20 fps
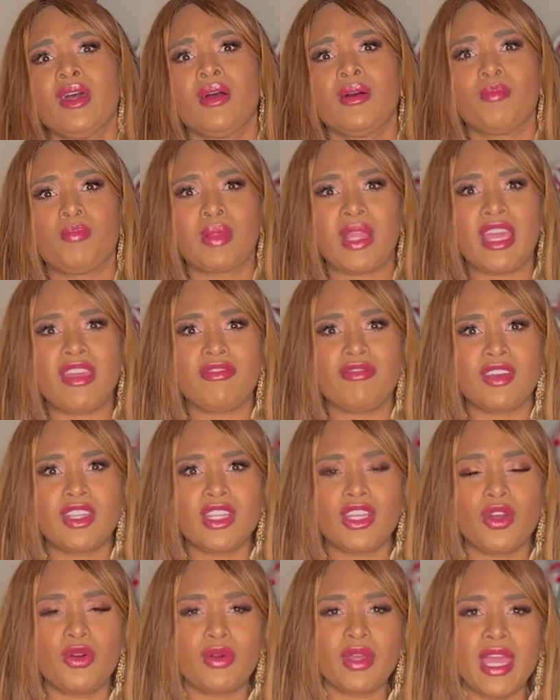play
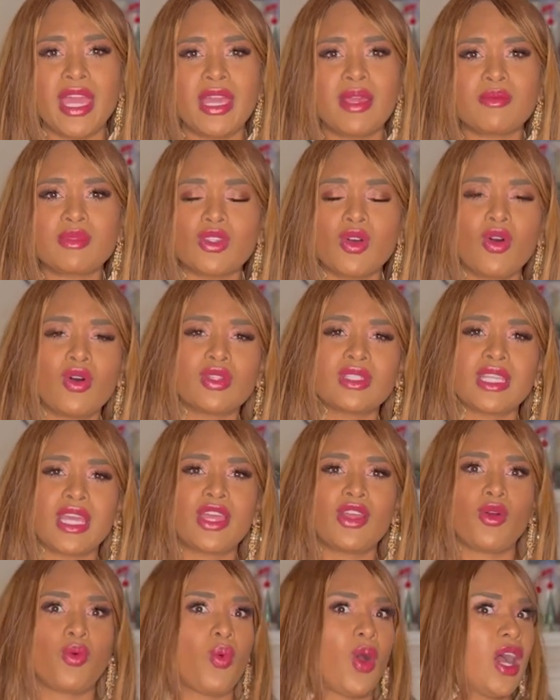video games all day
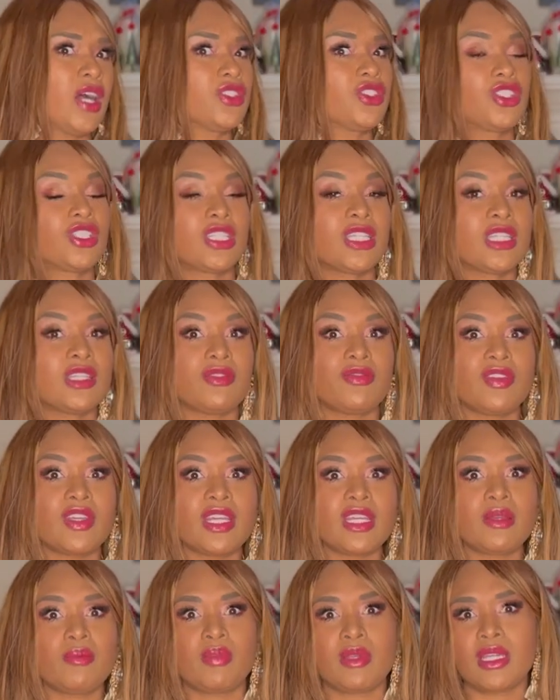or watch
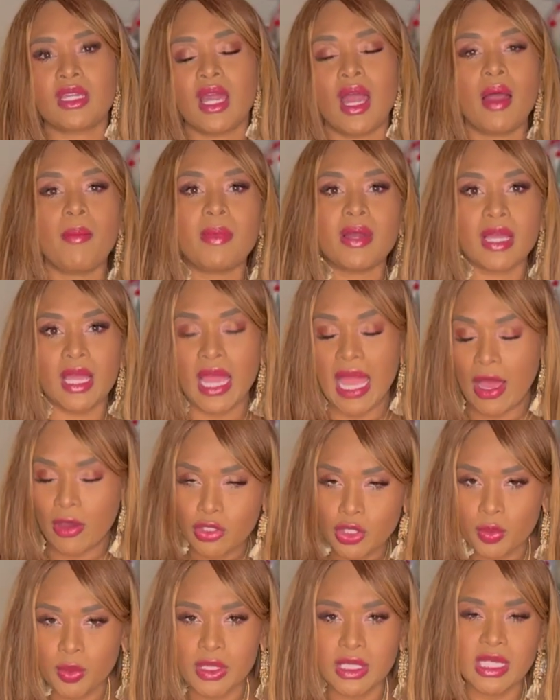TV, become a
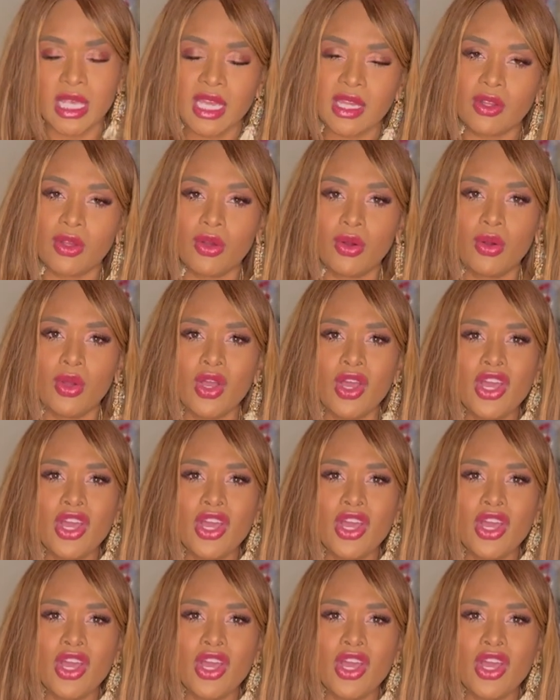couch potato.